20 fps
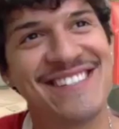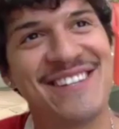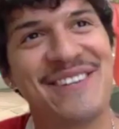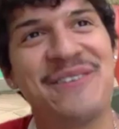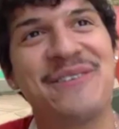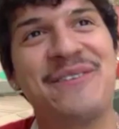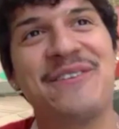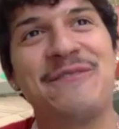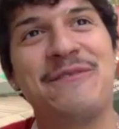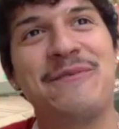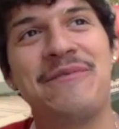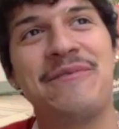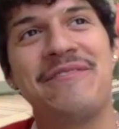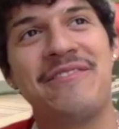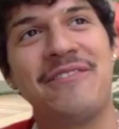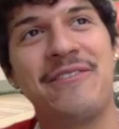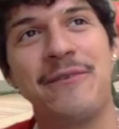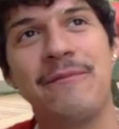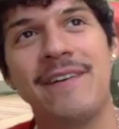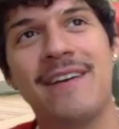going to be
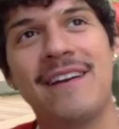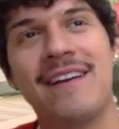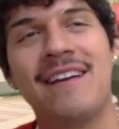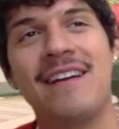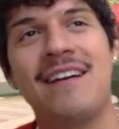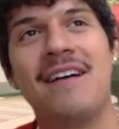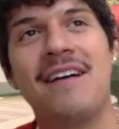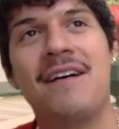performing.